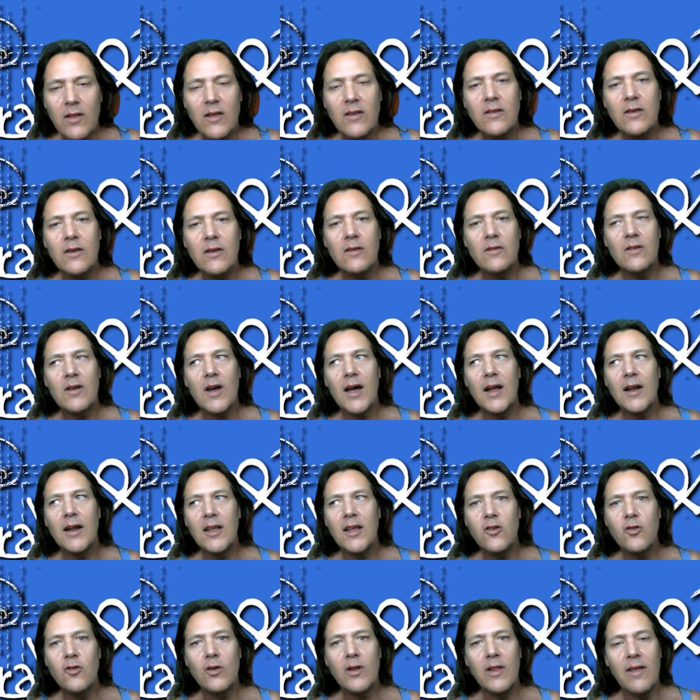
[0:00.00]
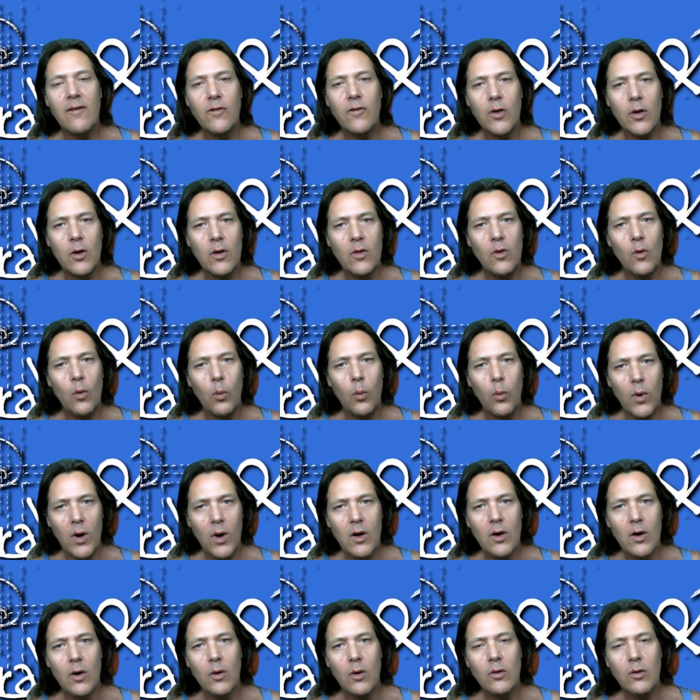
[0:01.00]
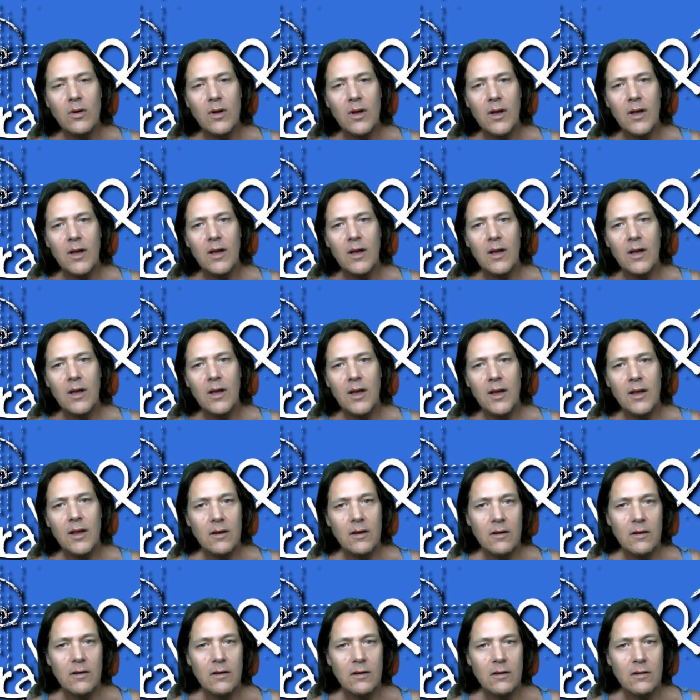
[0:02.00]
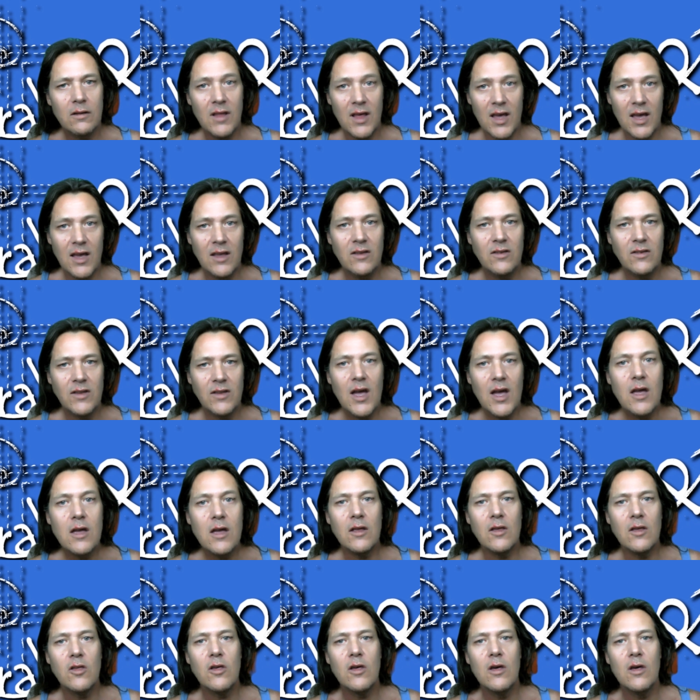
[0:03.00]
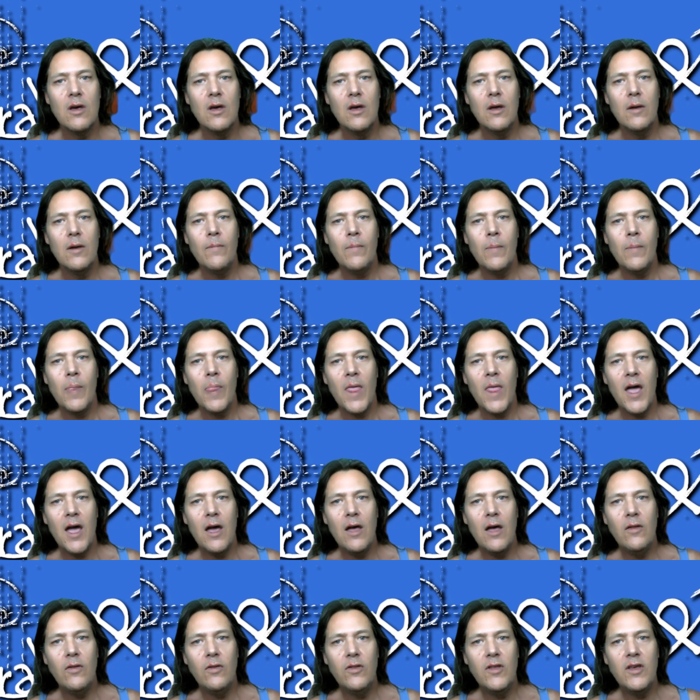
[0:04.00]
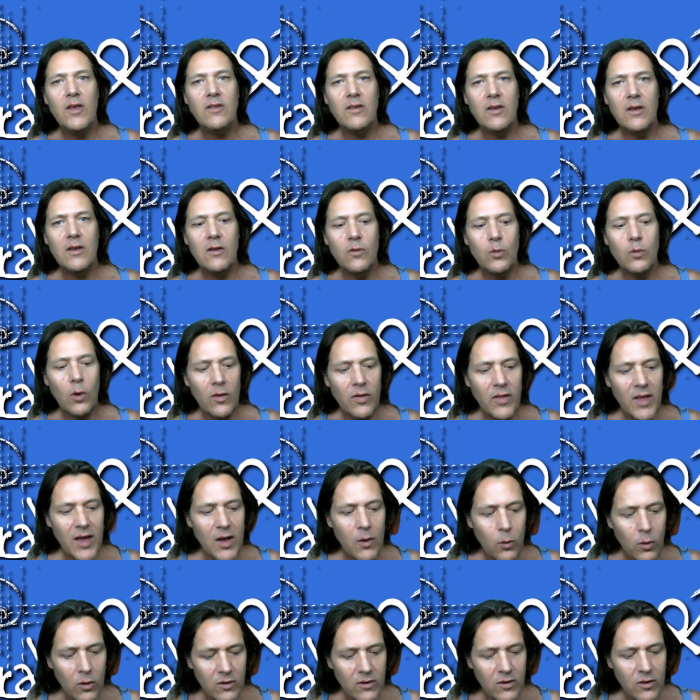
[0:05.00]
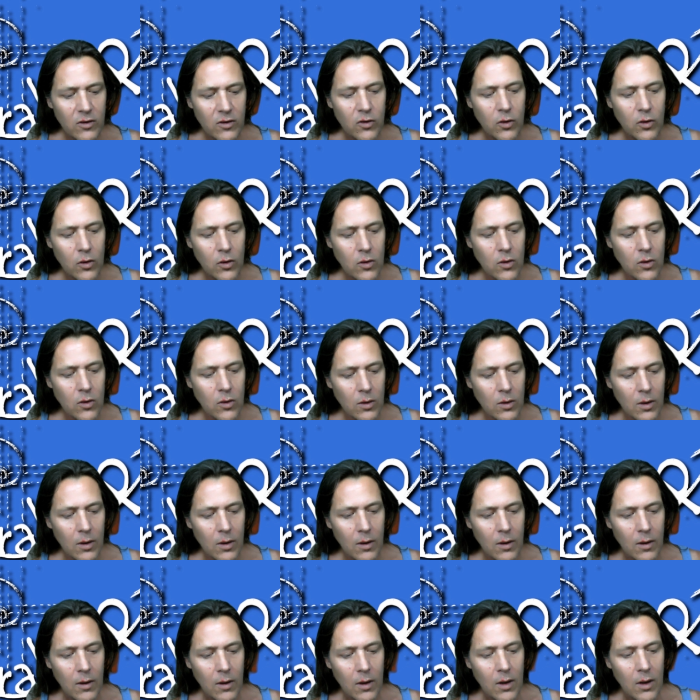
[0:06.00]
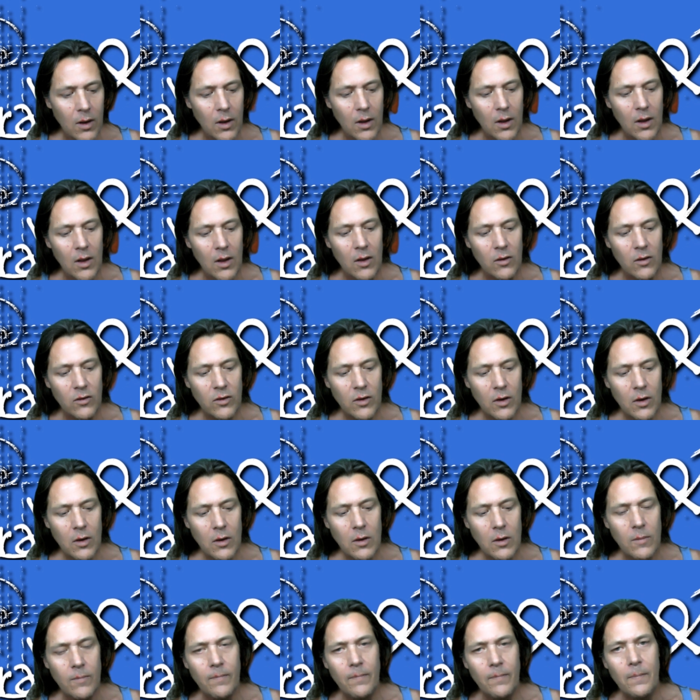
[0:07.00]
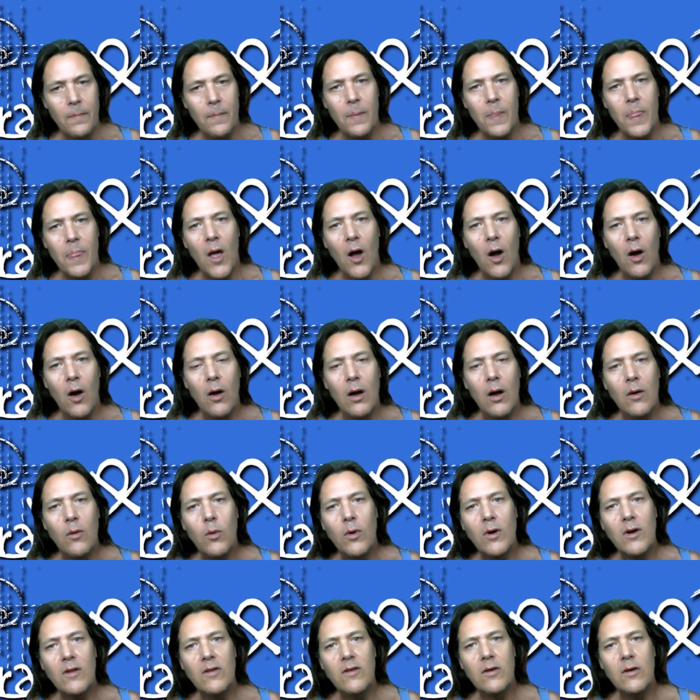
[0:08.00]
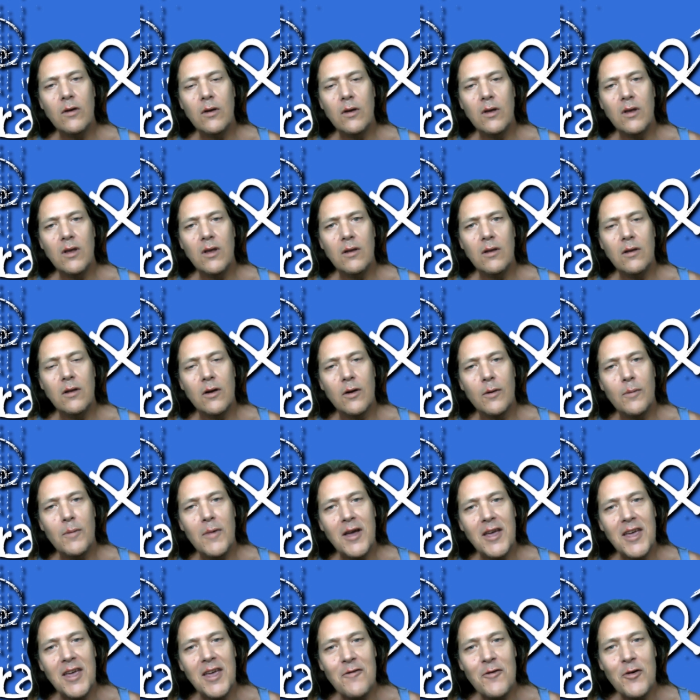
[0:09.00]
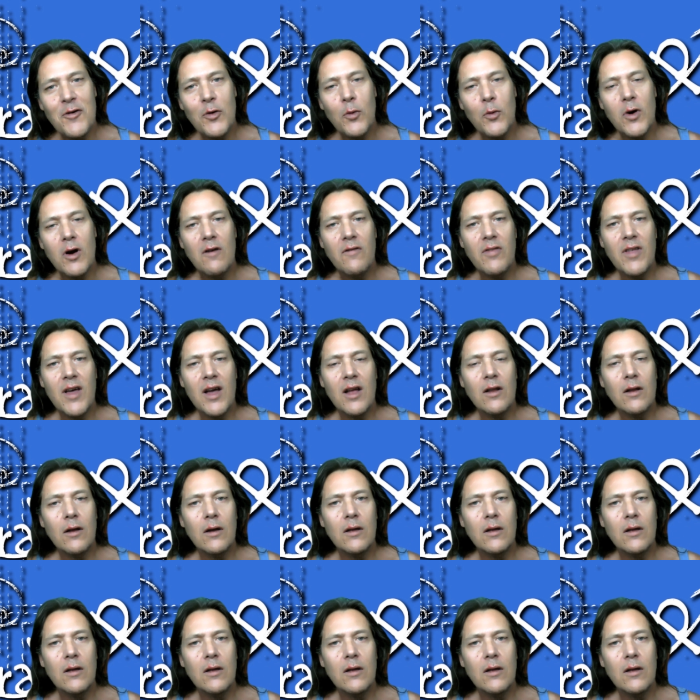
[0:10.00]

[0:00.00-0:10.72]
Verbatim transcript: This is like literally they've turned the world into their stage and this is what they want to do. So I, I wanted to, you know, make everyone aware of that.